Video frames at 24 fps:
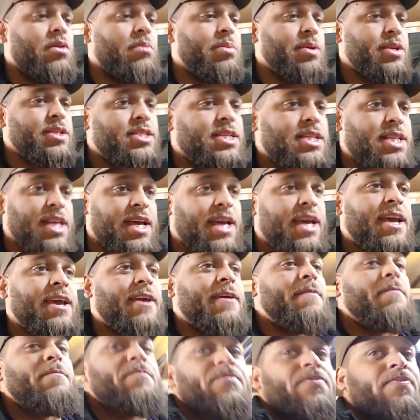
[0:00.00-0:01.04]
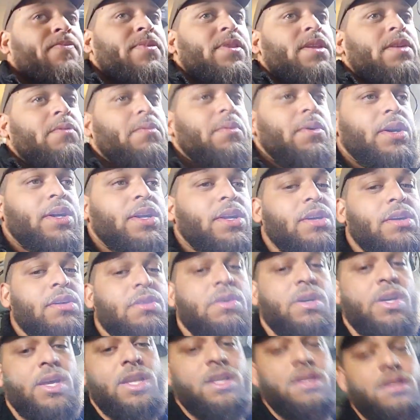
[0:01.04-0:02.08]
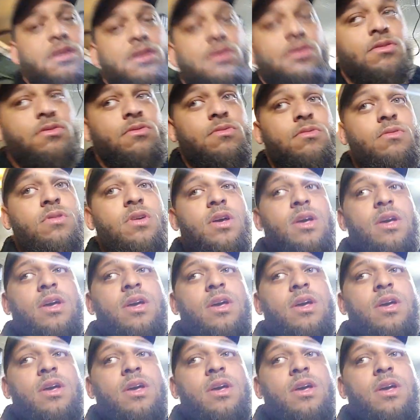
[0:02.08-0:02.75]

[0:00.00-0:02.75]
But today we're gonna go ahead and do